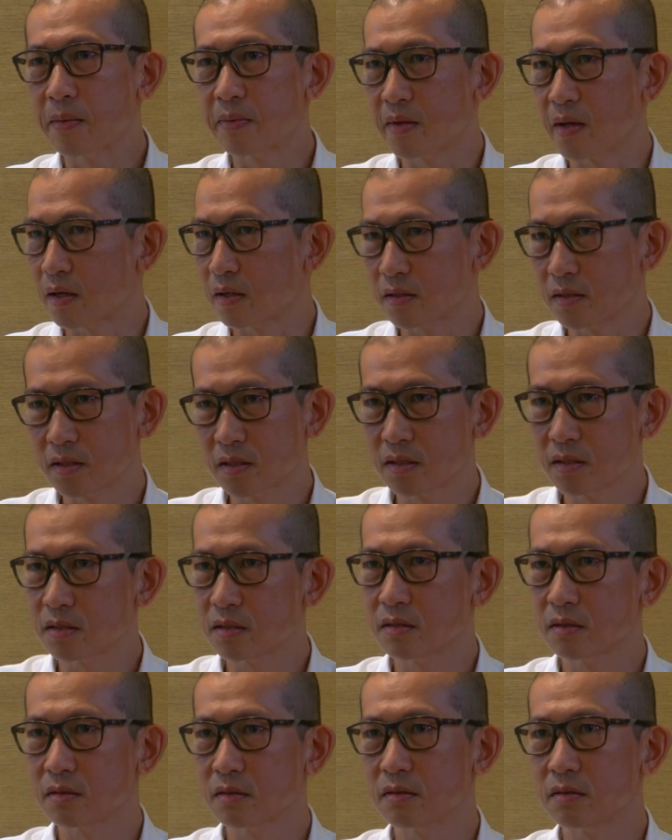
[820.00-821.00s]

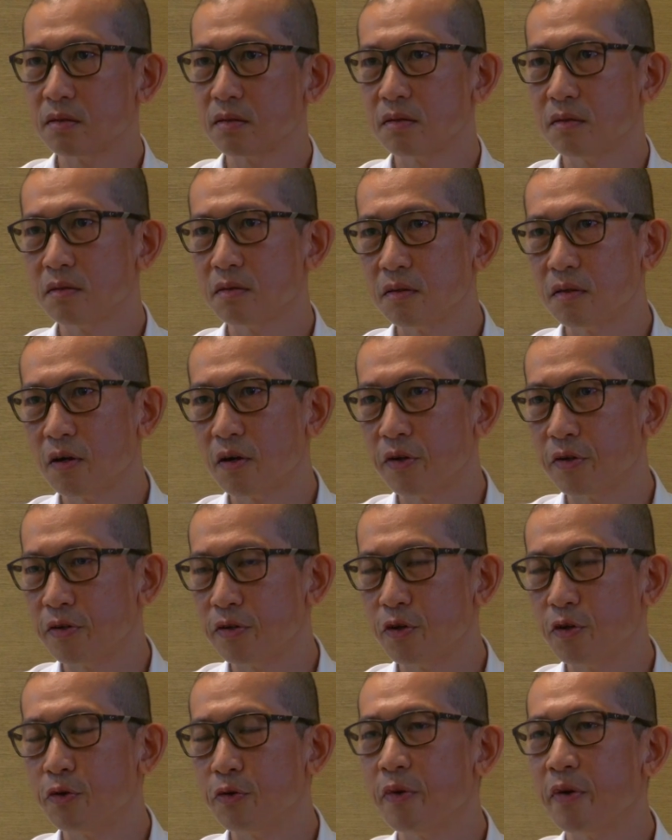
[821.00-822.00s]
tax on
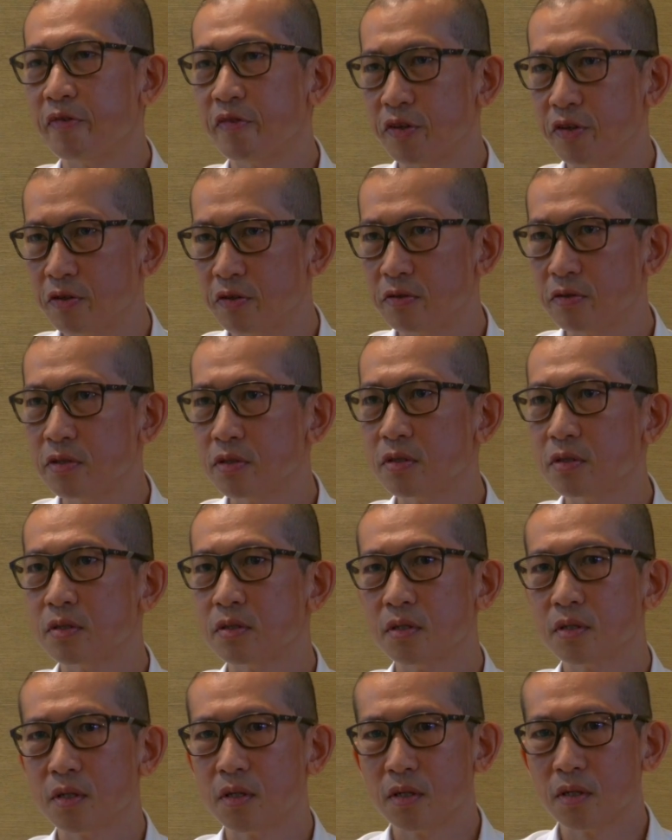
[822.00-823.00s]
your revenues
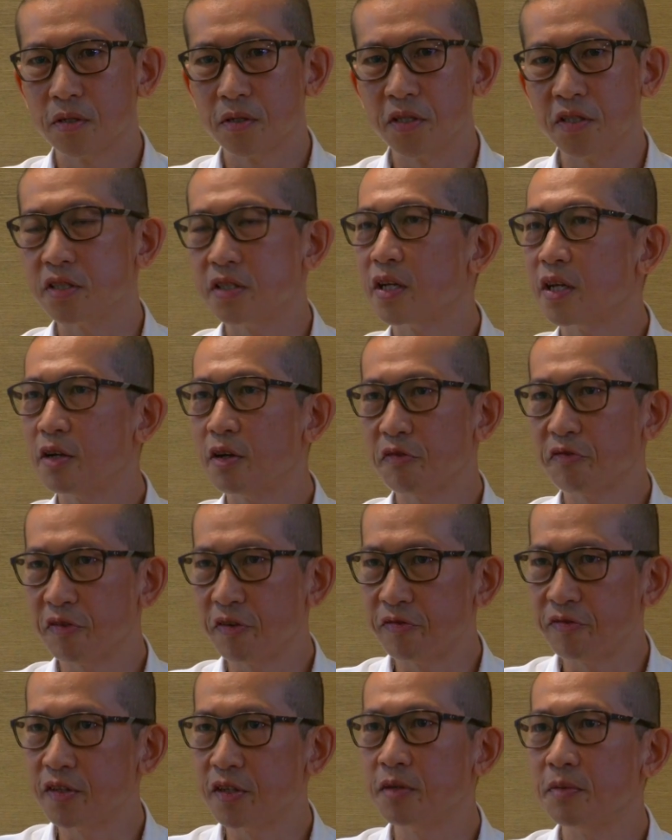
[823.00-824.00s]
instead of
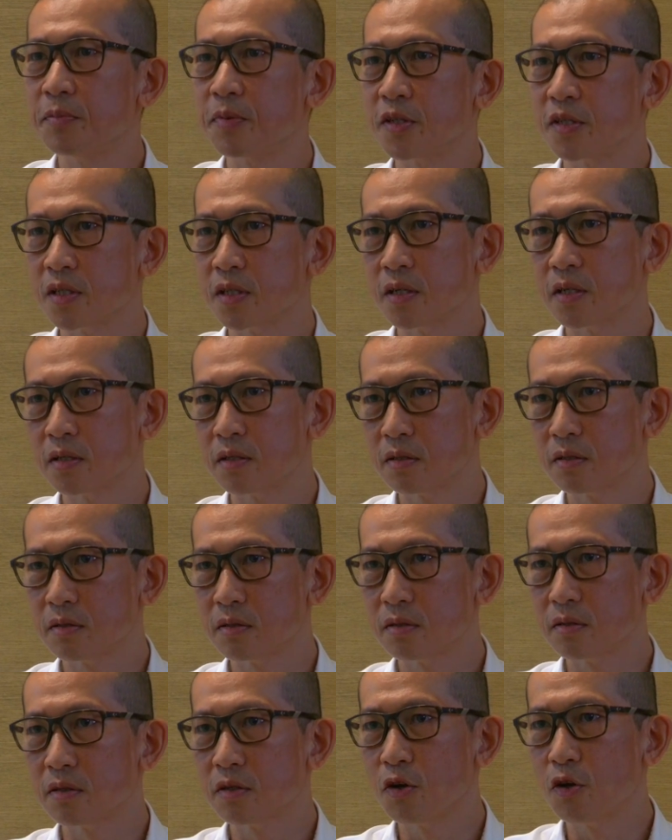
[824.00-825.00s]
15%
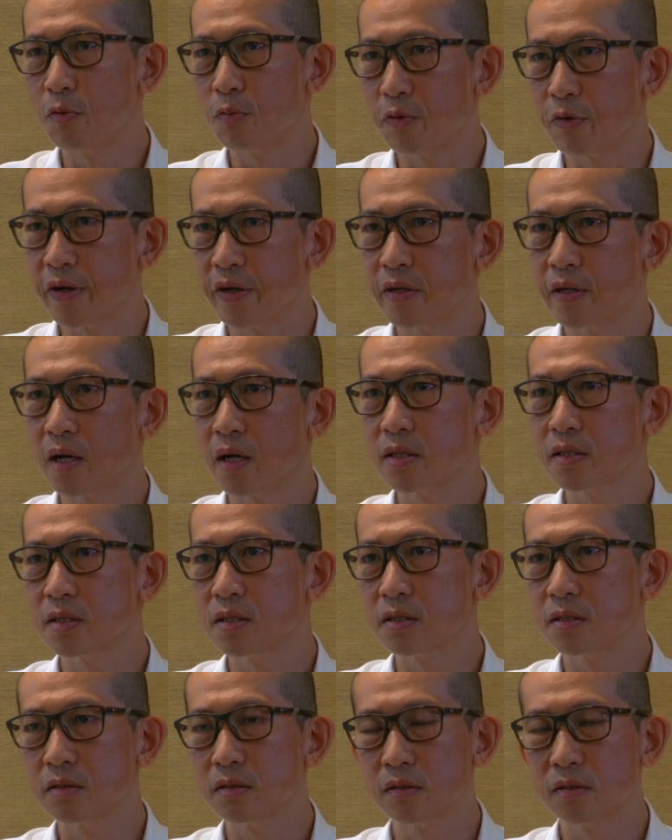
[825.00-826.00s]
corporate
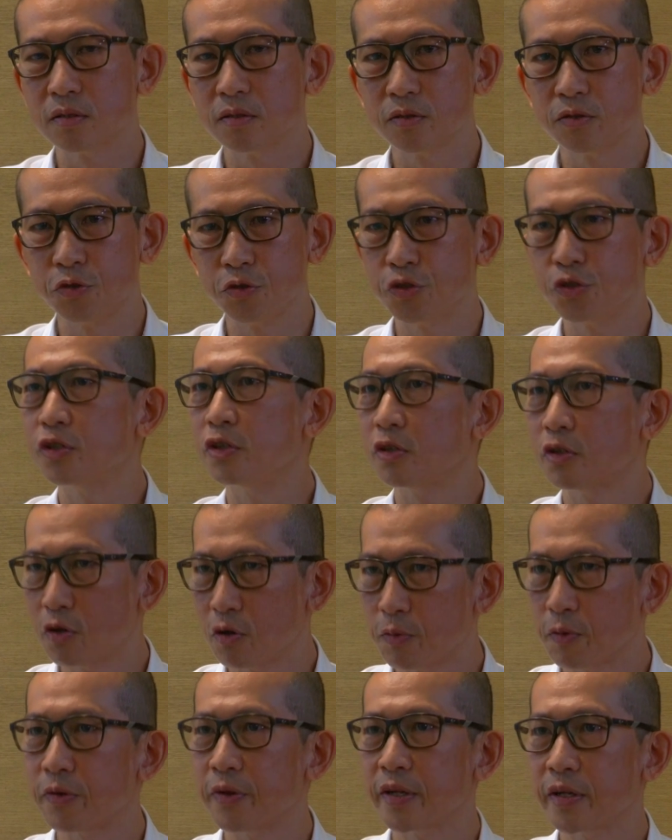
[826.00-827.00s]
tax, usual
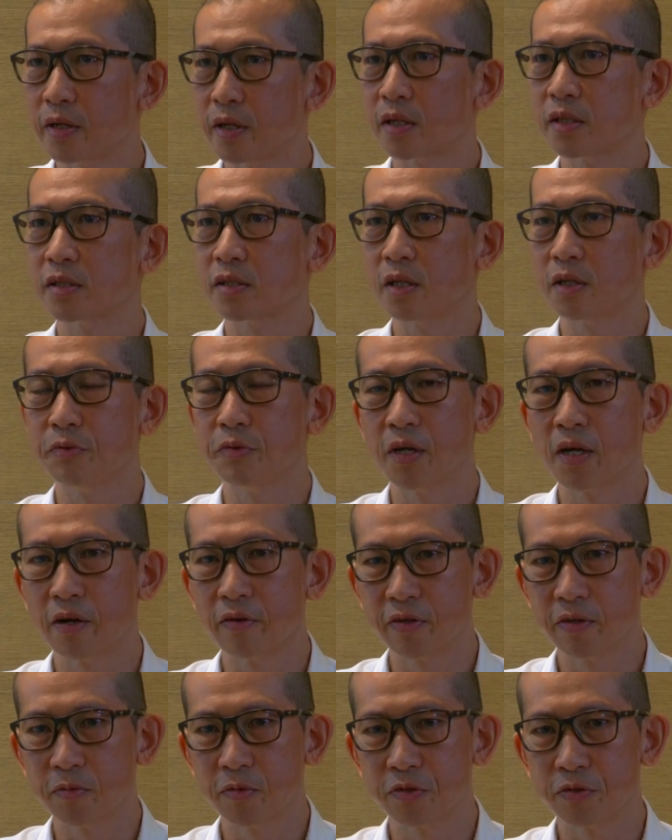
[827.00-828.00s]
corporate tax that we
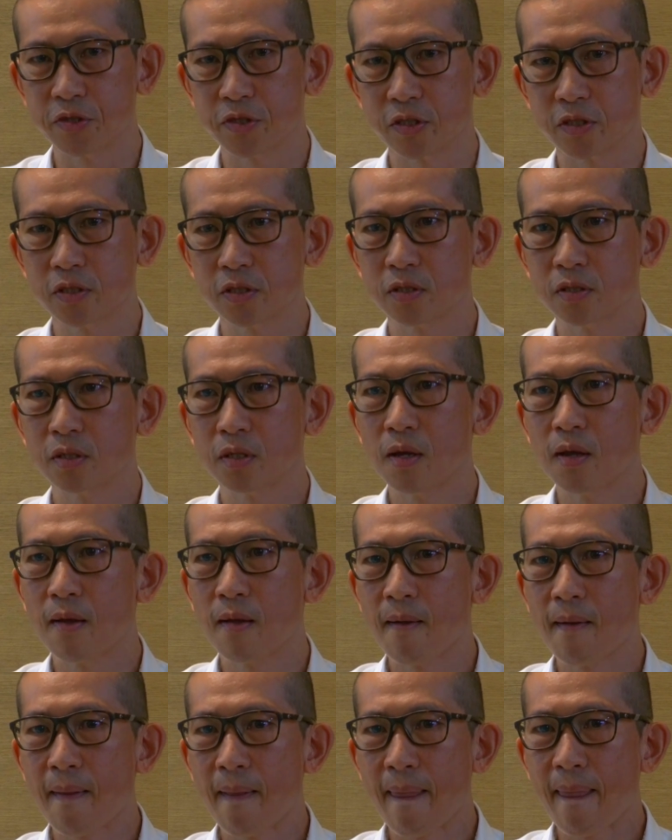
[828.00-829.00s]
have in Mauritius.
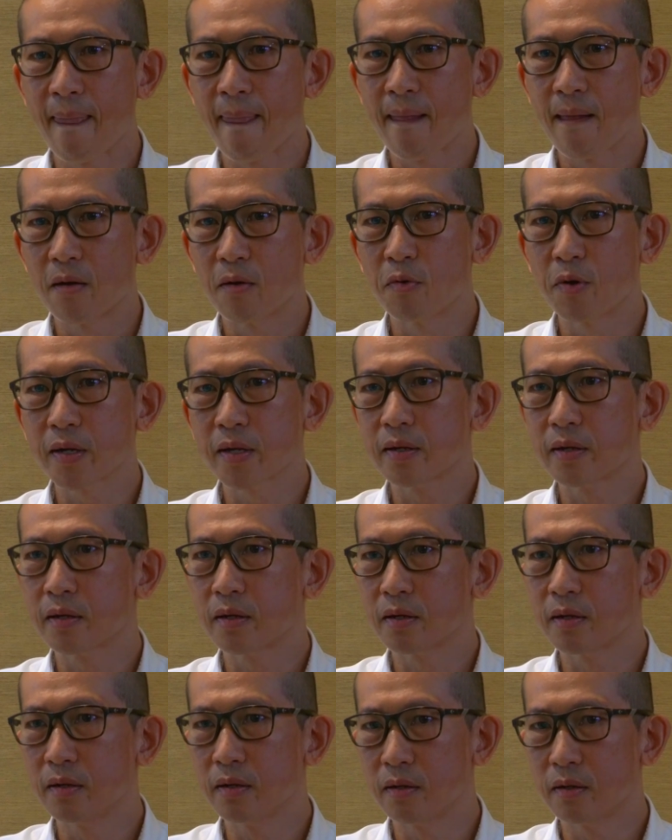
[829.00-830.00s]
What
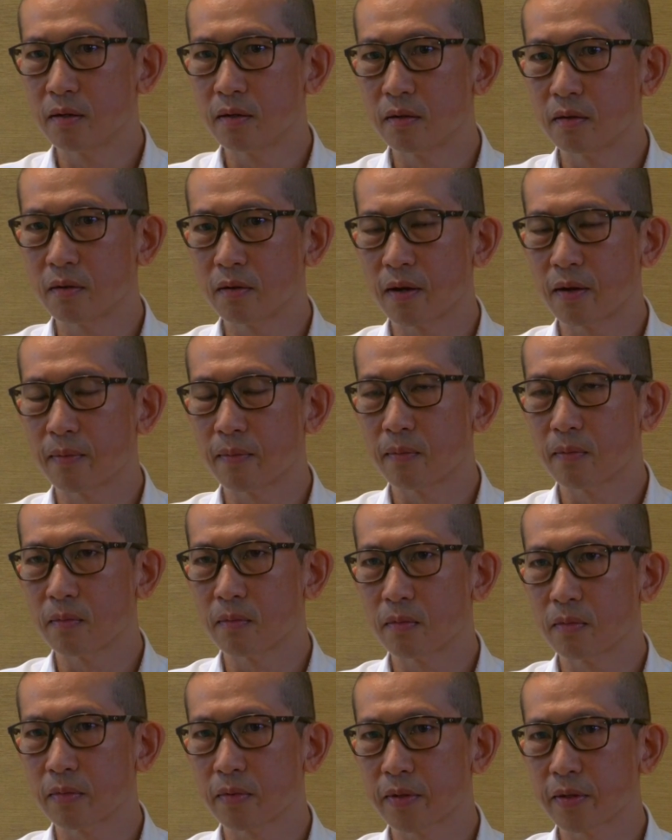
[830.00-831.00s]

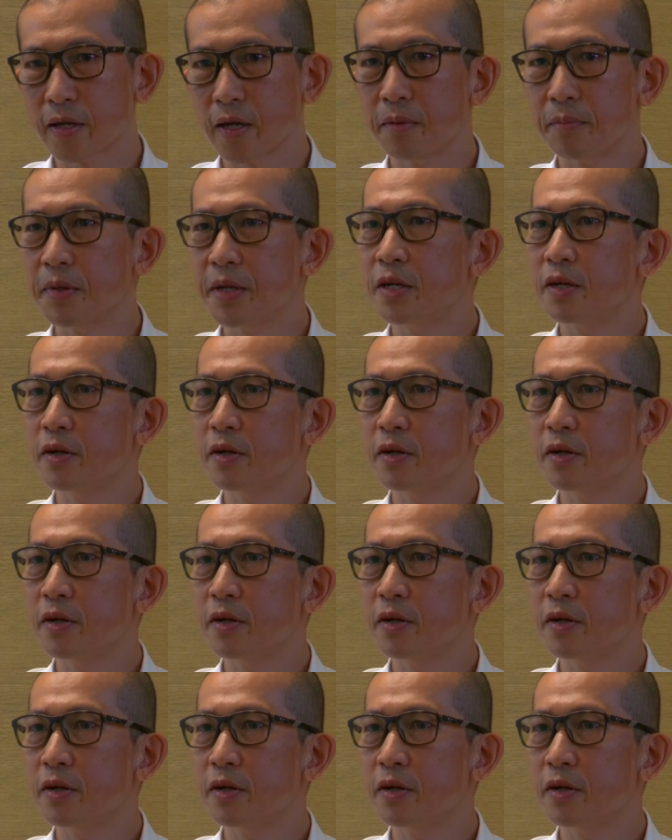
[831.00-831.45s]
can be